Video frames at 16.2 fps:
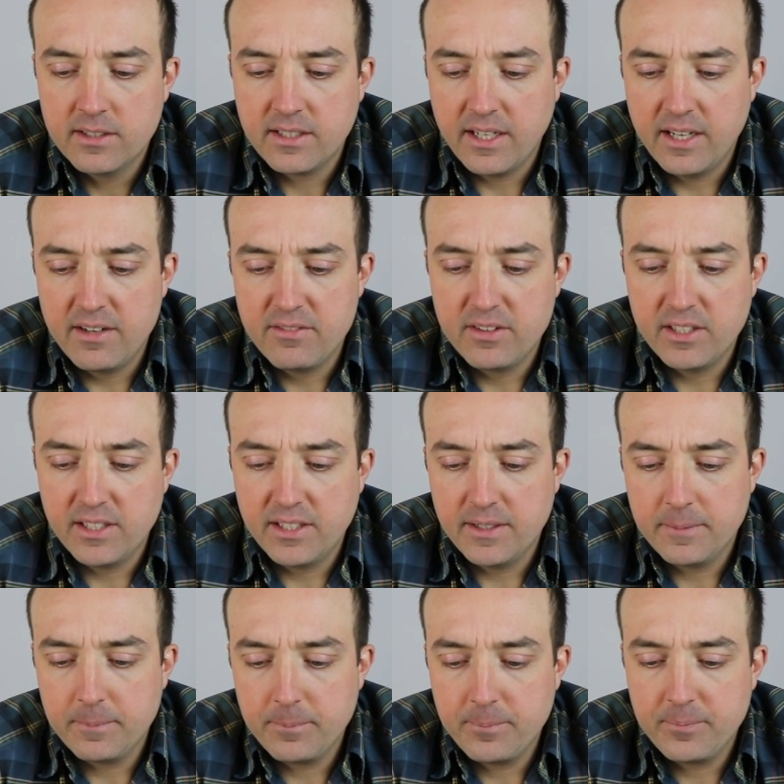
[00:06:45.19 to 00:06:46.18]
Kind of
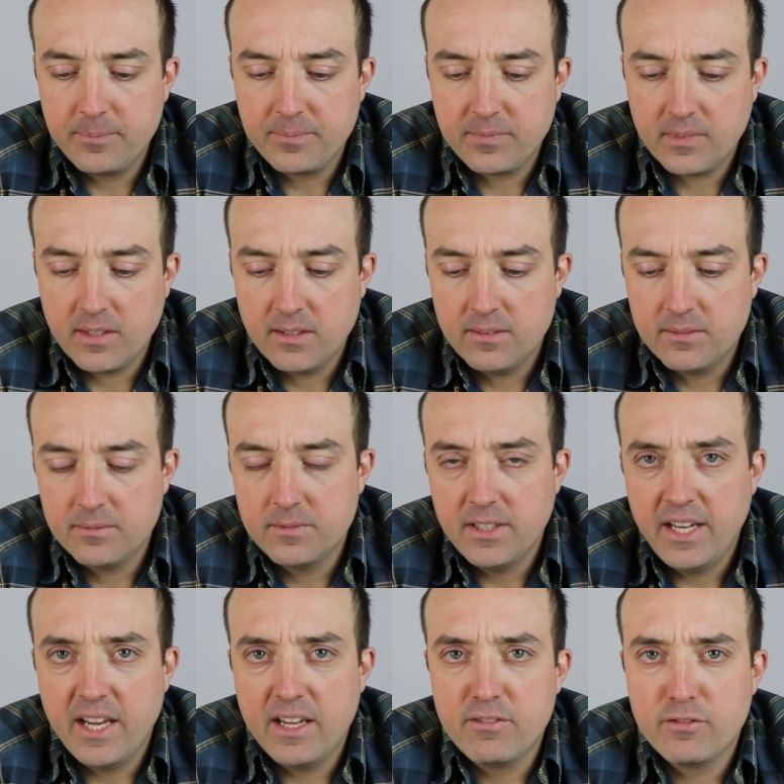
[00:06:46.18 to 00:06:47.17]
the
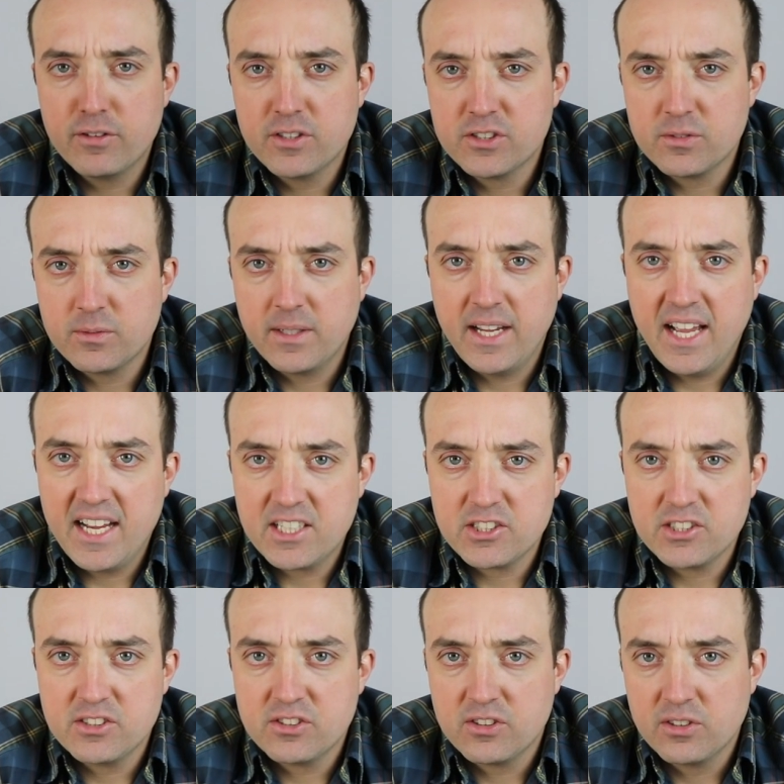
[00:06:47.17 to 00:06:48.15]
adverse
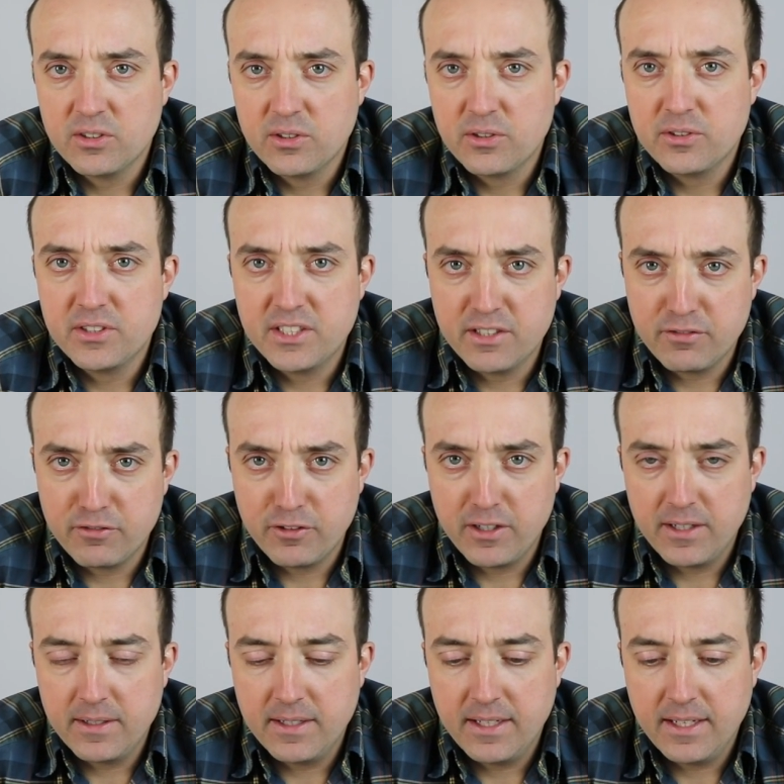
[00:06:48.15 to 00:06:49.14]
reactions are a little
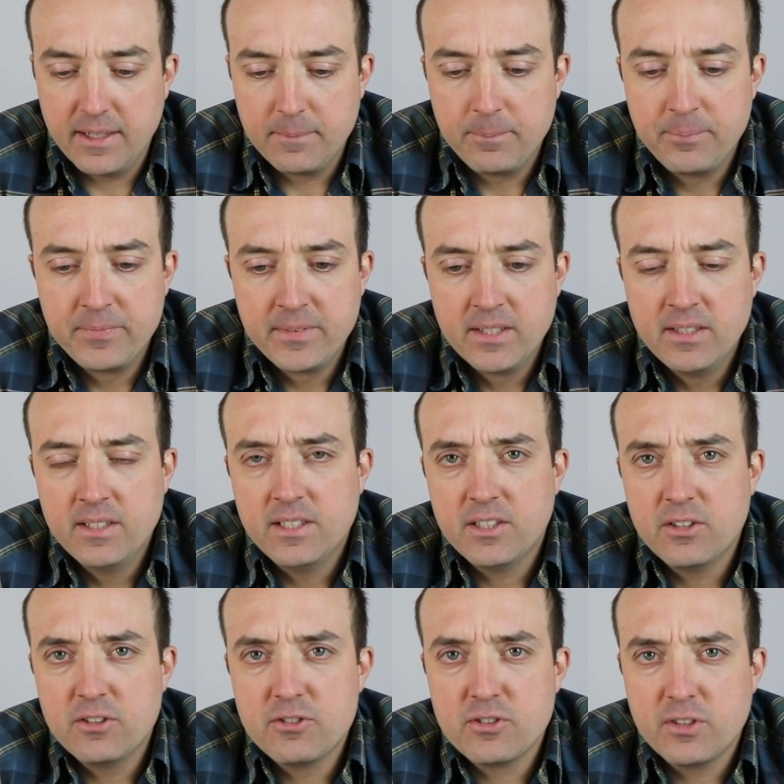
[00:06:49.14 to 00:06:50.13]
different, and
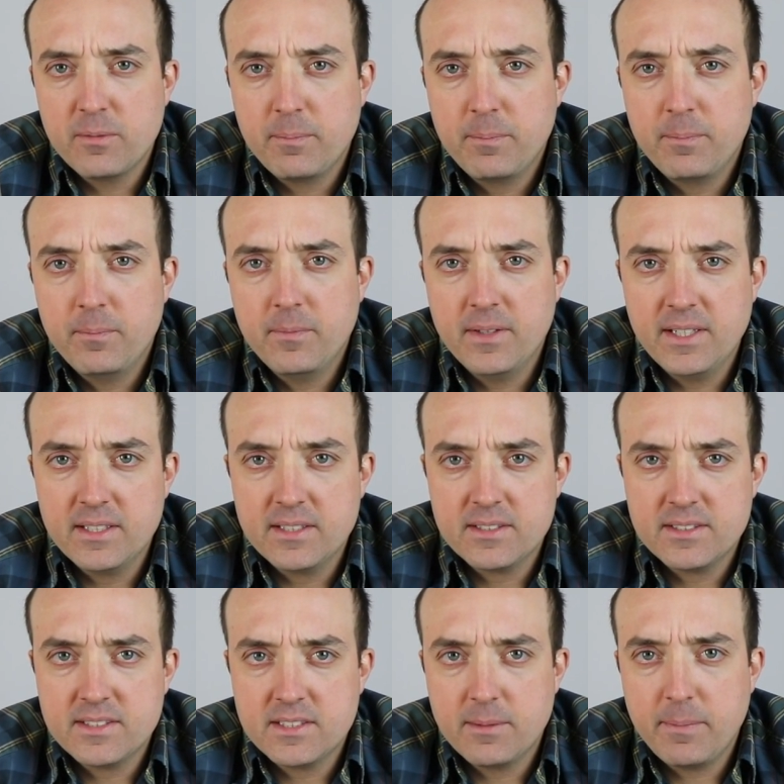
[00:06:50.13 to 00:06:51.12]
usually
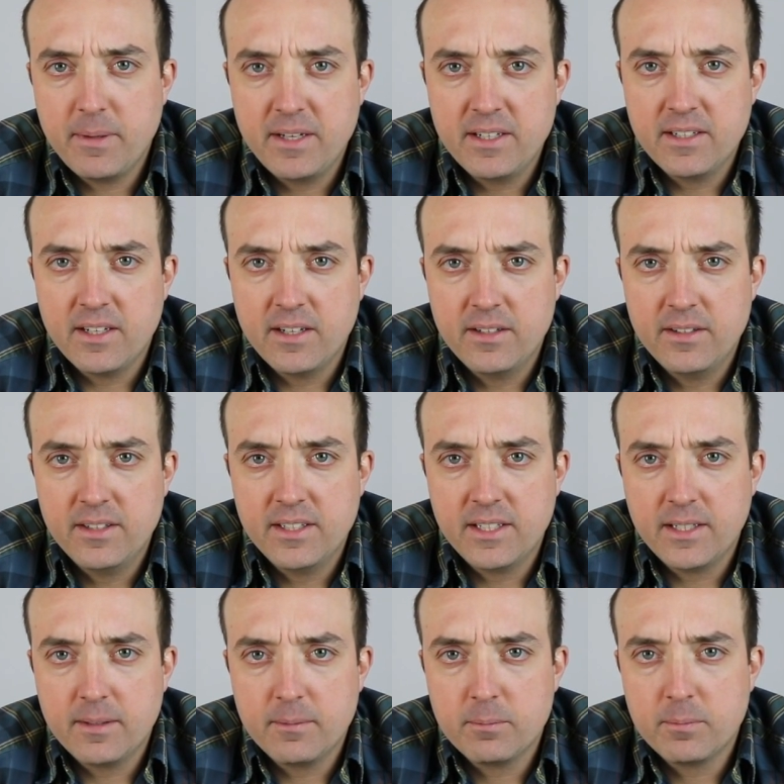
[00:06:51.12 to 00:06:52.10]
it's dependent on
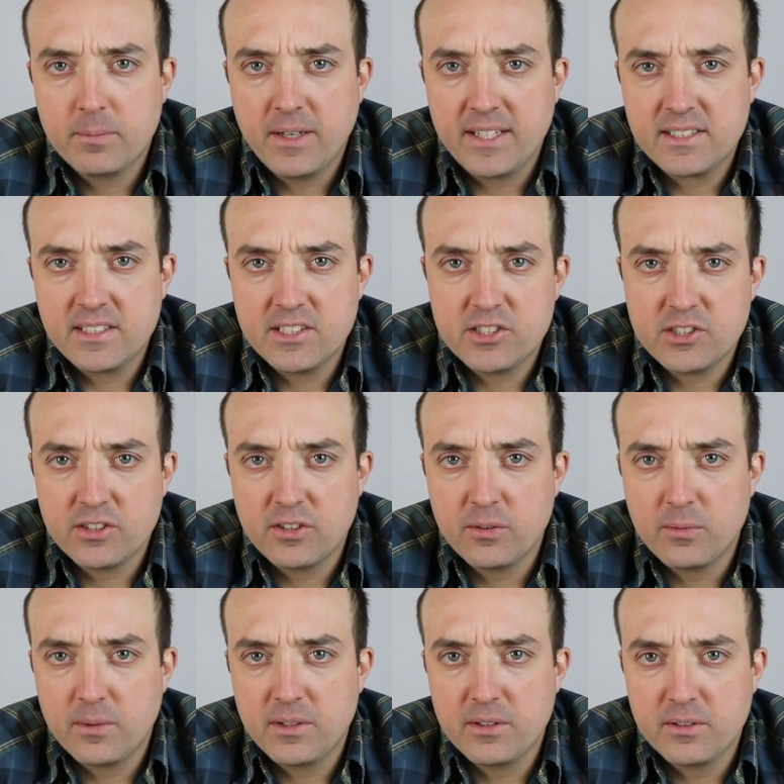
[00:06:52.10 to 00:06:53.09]
the
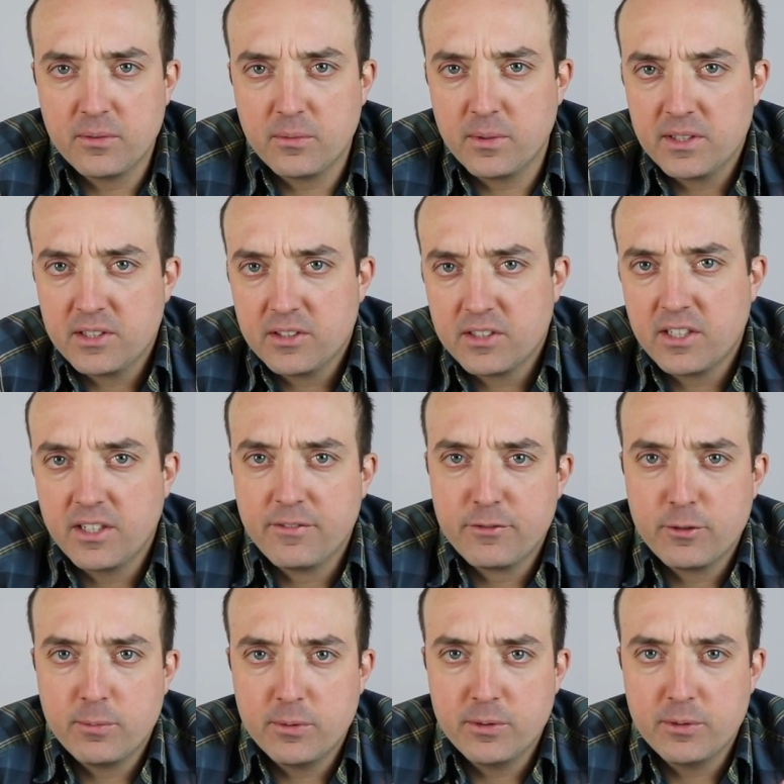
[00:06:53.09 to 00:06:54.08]
practitioner, what they're
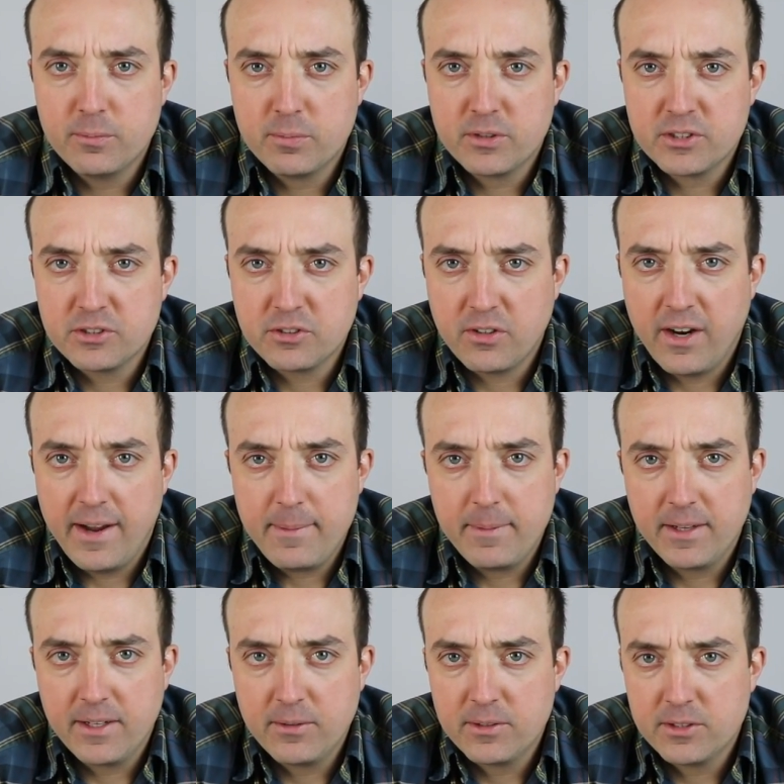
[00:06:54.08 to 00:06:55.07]
comfortable
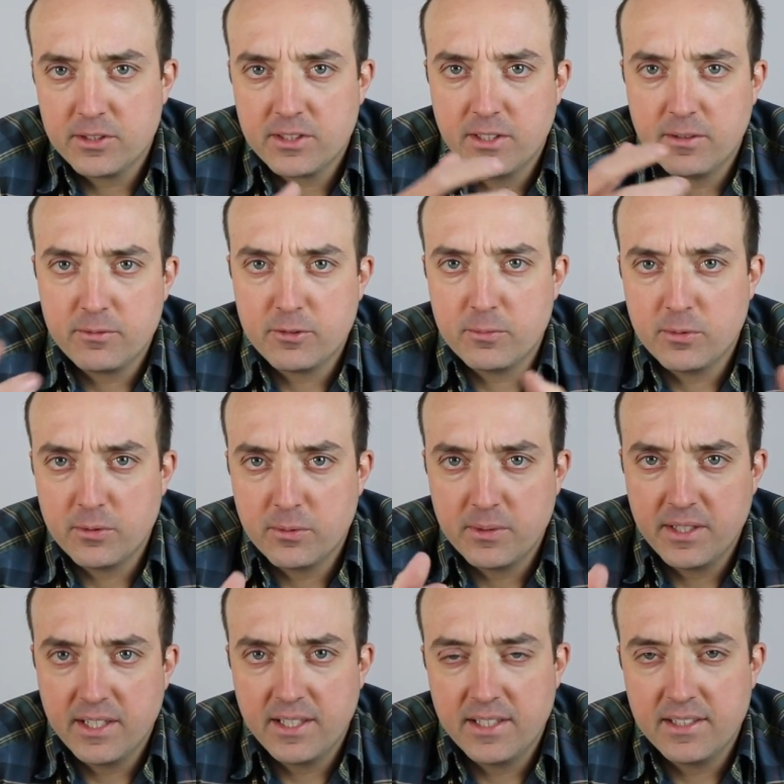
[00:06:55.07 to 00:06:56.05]
prescribing, what they're comfortable
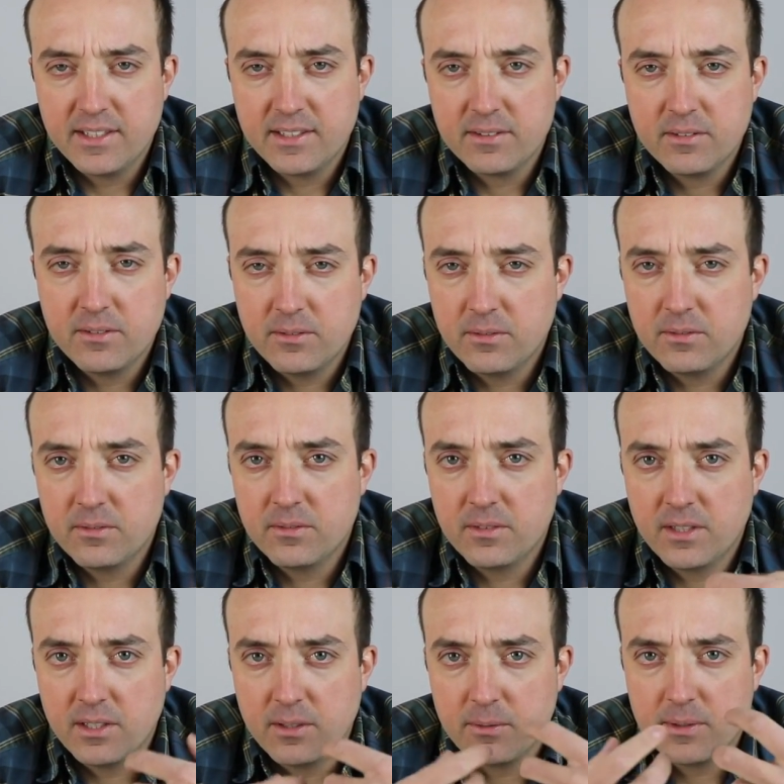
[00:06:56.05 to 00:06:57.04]
with, and
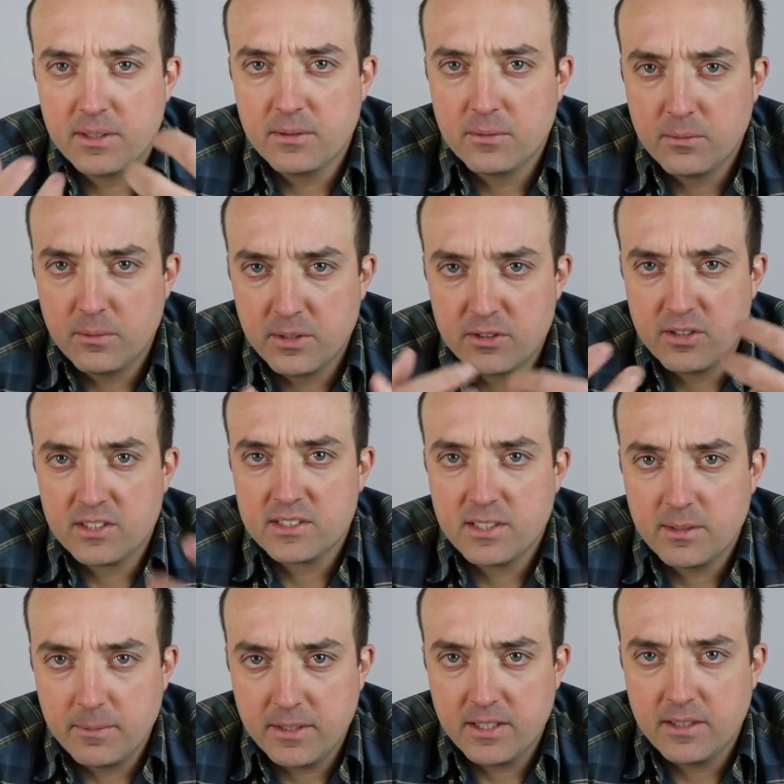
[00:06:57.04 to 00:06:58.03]
you know what drugs
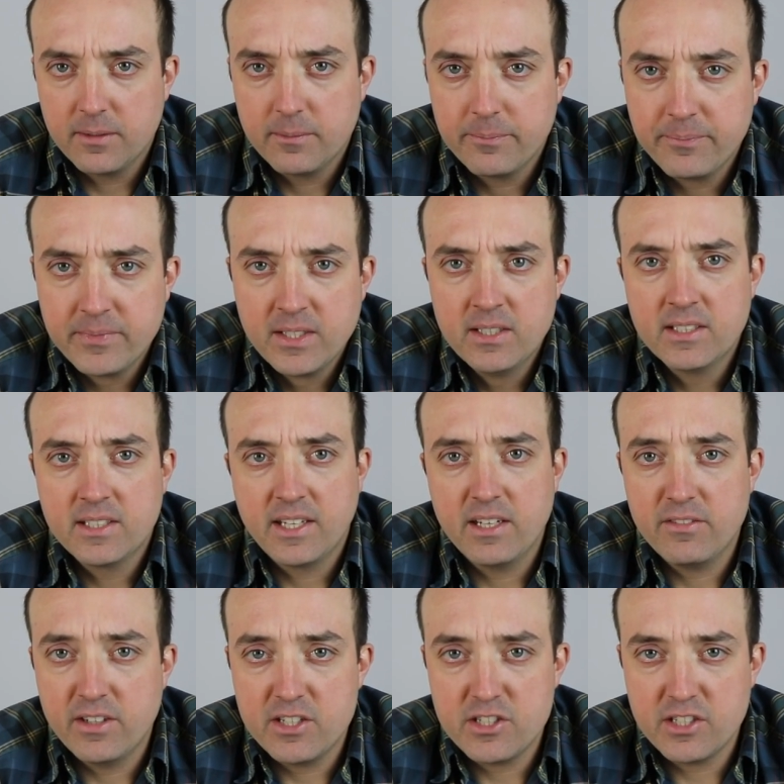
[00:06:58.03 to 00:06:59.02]
they become
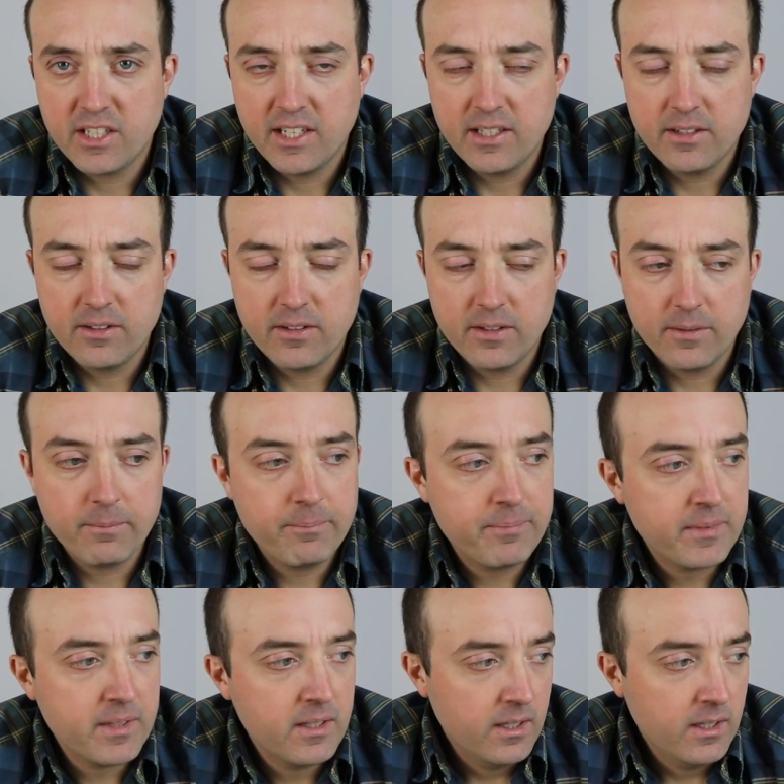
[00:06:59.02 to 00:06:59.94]
kind of educated on.